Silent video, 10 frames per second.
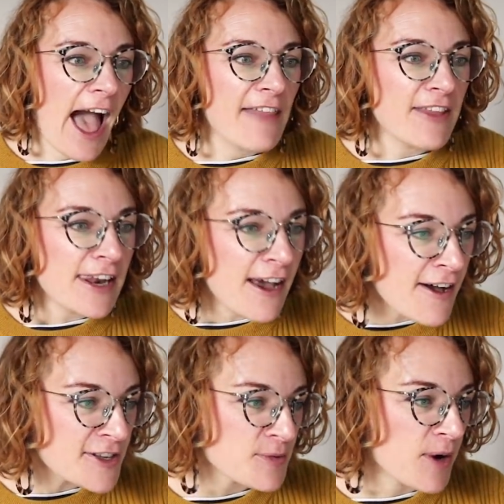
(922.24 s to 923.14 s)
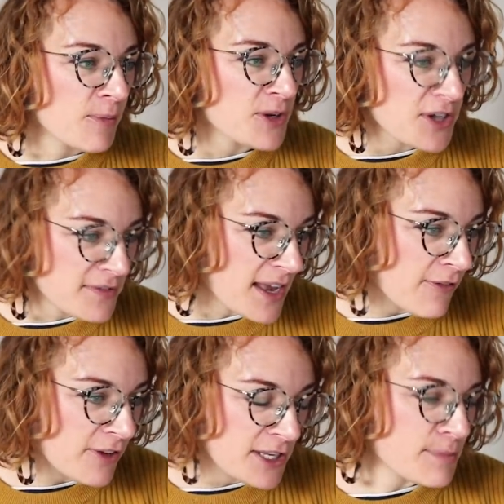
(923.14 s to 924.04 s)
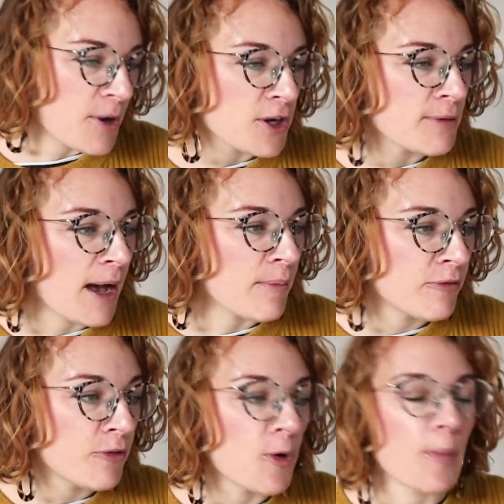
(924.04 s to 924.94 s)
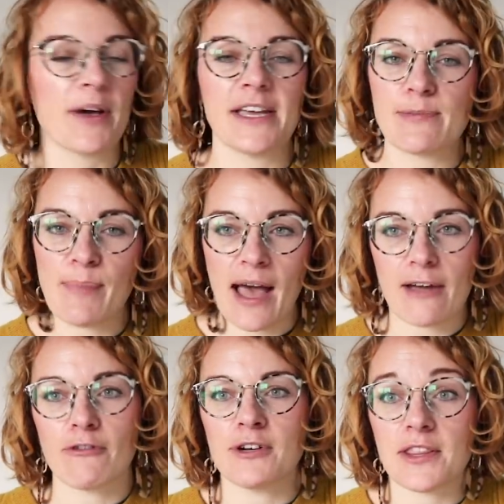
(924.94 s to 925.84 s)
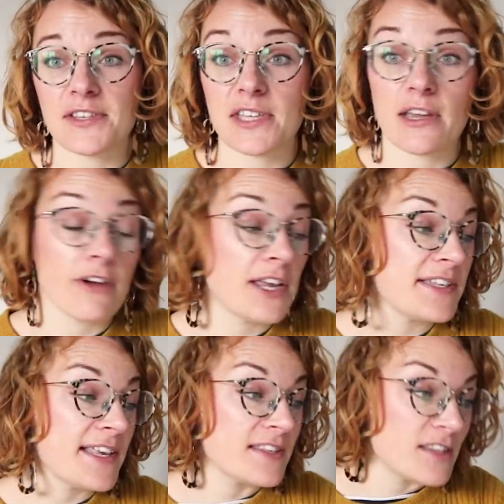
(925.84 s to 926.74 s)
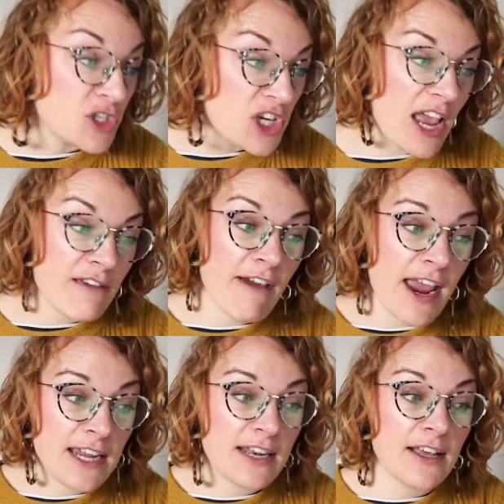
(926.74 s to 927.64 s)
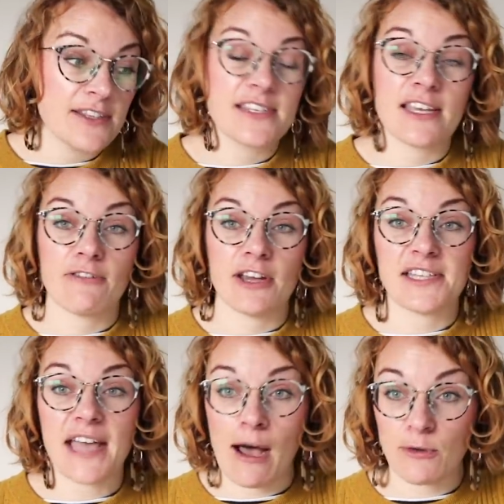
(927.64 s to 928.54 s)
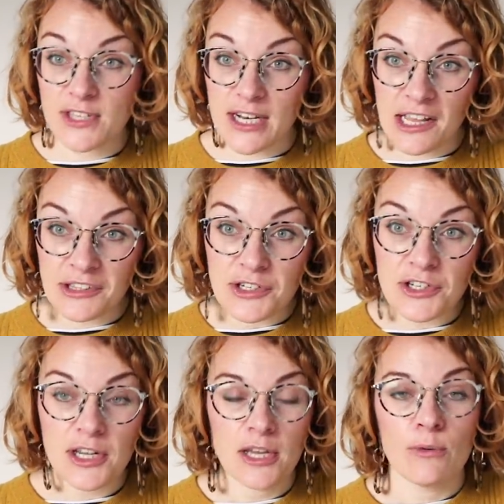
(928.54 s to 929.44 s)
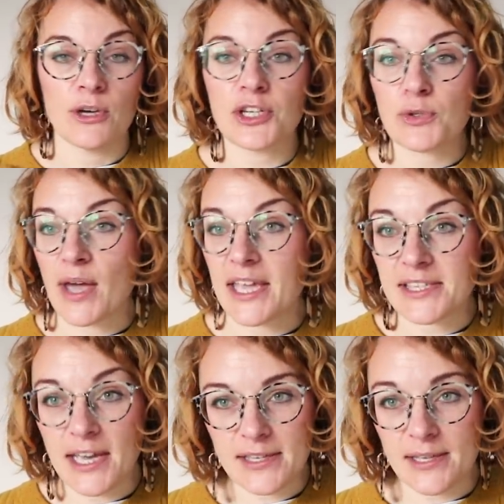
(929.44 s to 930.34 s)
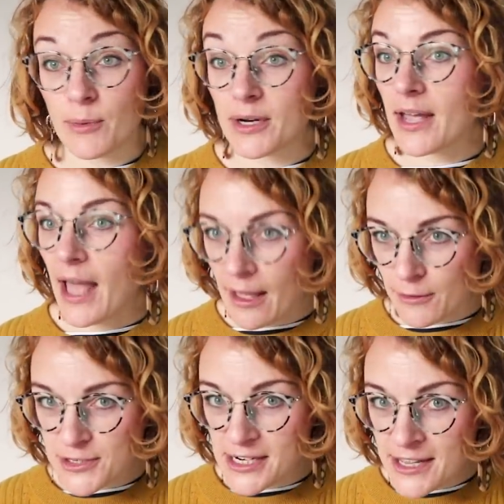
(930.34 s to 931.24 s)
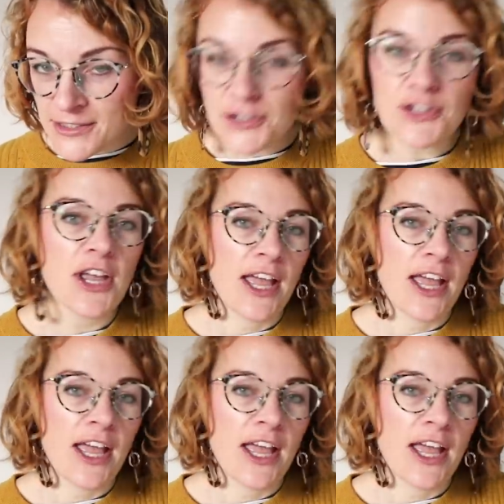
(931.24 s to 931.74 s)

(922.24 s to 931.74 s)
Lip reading: And the last one, which I've definitely spoken about before, but is back for another series, is the Jay Rayner series, Out to Lunch, which is where he takes someone out to lunch